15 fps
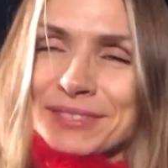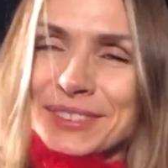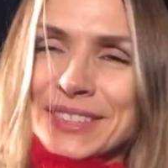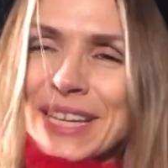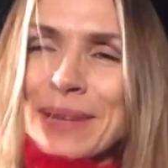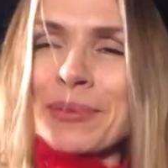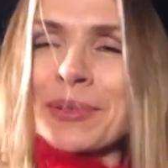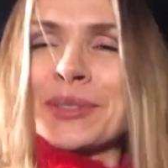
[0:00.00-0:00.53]

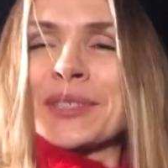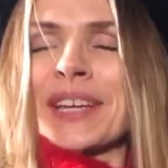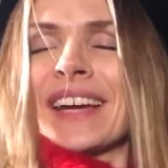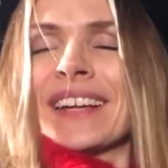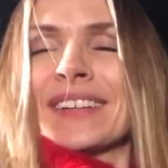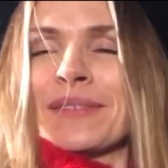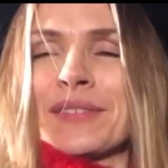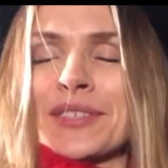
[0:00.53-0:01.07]
stable
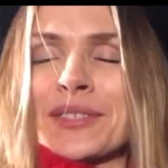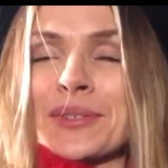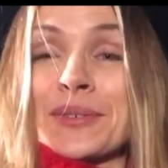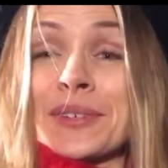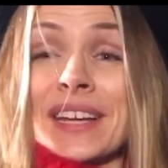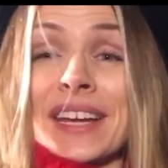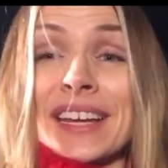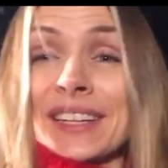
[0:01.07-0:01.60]
sign of the
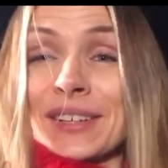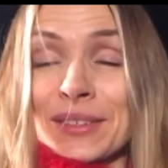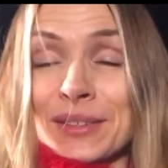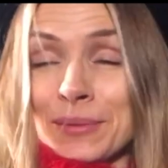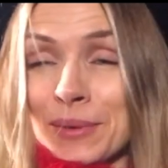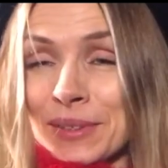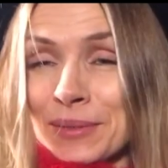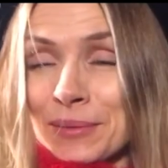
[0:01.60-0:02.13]
zodiac
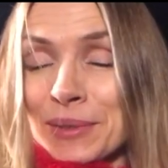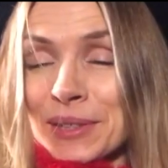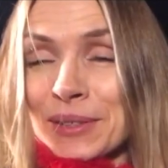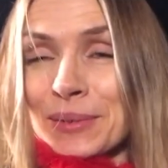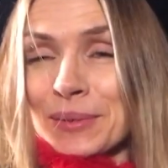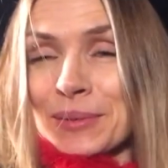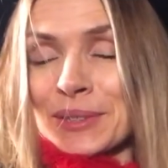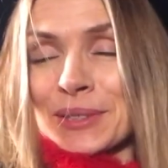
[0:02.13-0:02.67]
the one that we
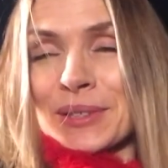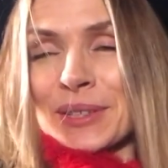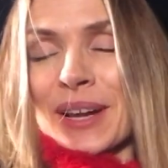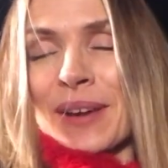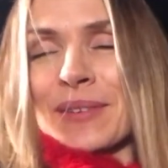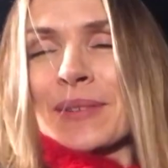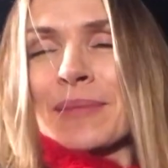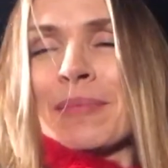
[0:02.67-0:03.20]
can always
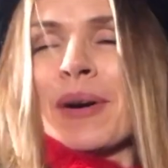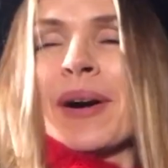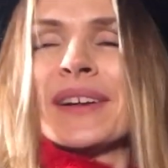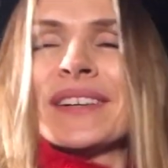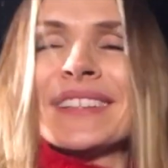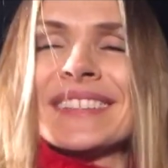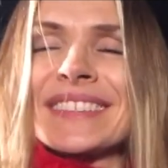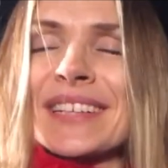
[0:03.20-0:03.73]
count
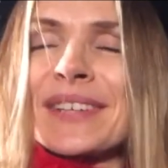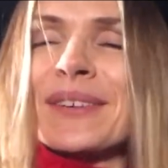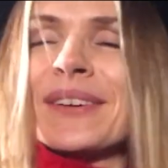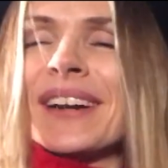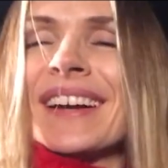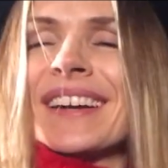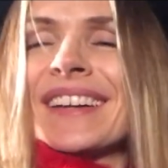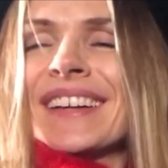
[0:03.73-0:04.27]
upon
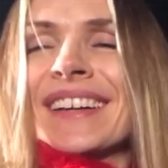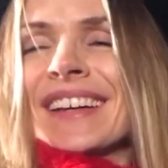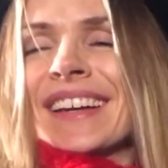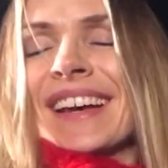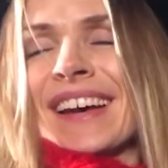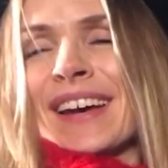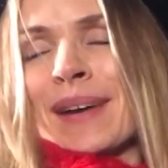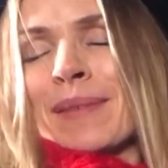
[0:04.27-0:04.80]
etc
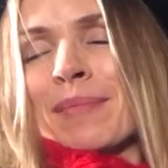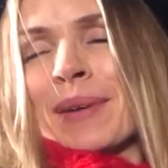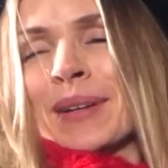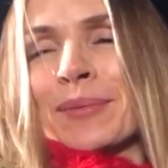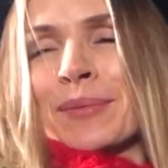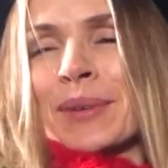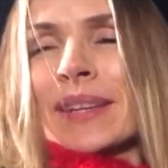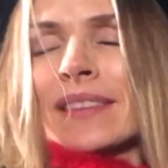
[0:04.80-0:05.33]
uh,
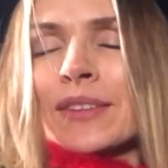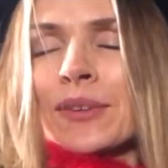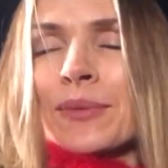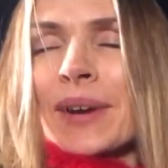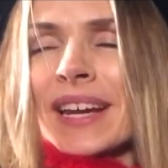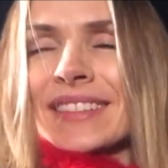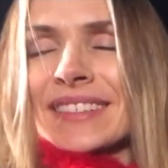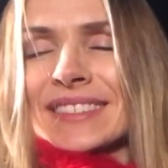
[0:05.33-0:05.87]
but with
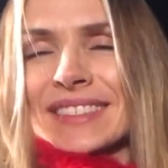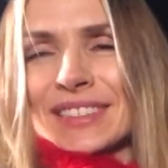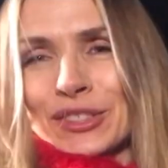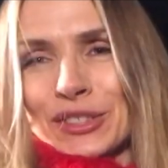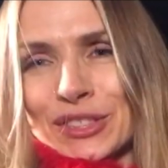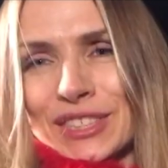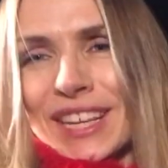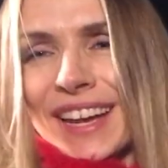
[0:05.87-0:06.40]
Uranus in
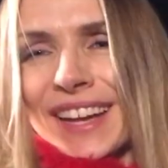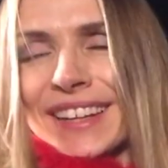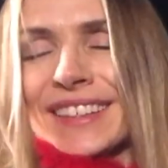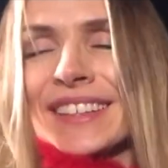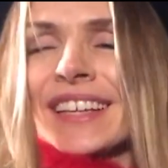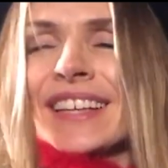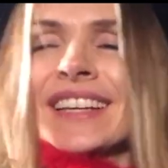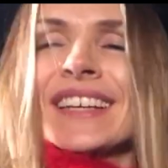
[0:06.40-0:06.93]
your
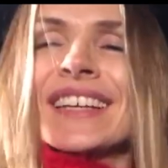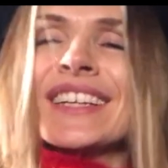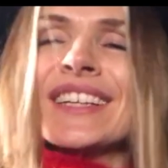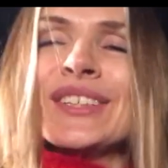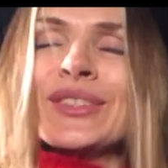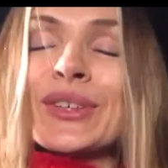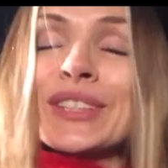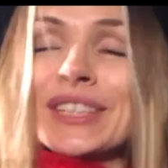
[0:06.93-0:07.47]
sign,
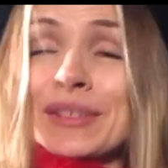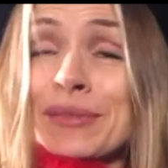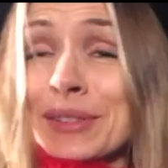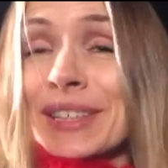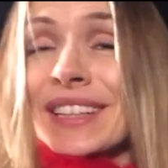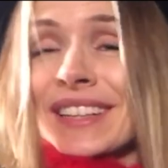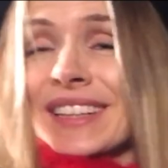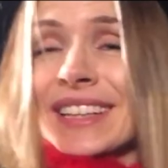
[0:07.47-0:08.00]
you're
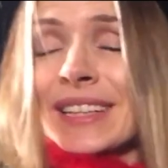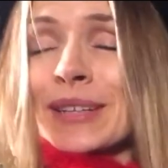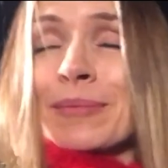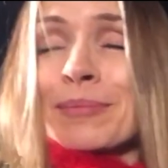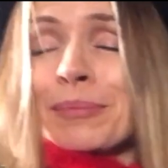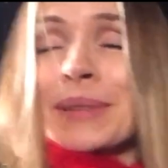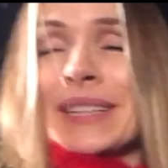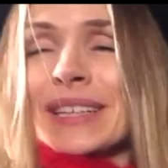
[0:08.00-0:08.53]
definitely
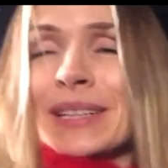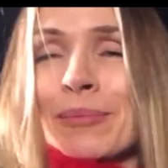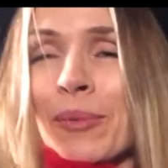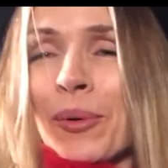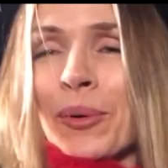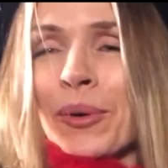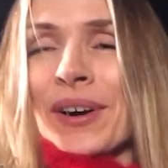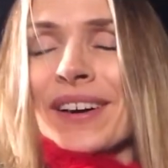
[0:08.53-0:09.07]
being
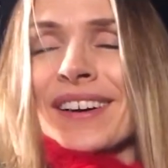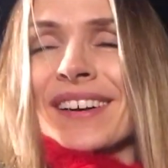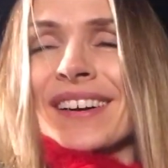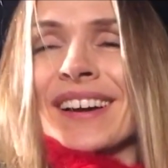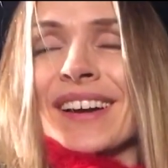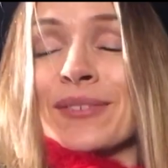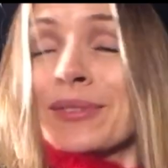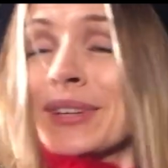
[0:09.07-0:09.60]
more
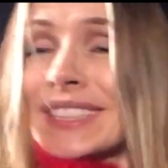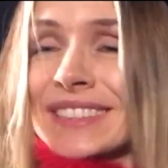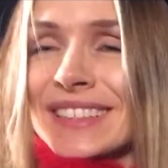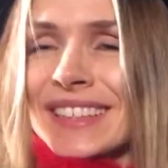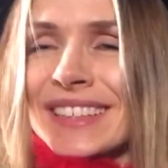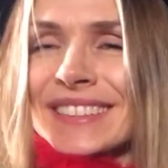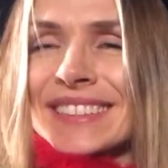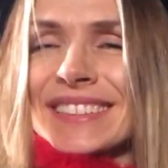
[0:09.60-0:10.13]
uh,
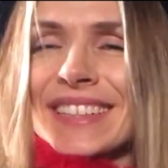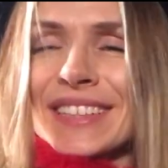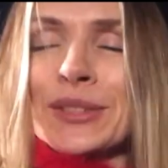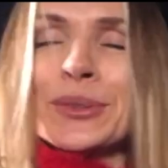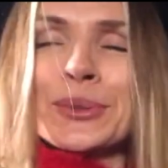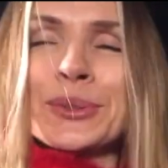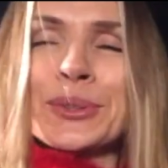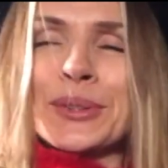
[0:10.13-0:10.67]
restless than
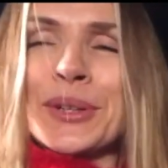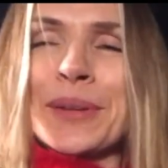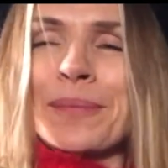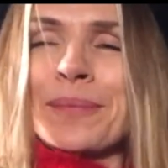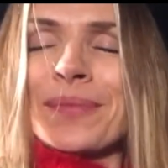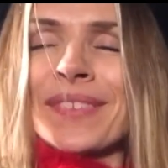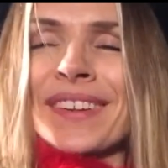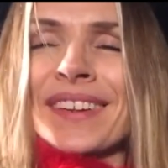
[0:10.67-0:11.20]
usual.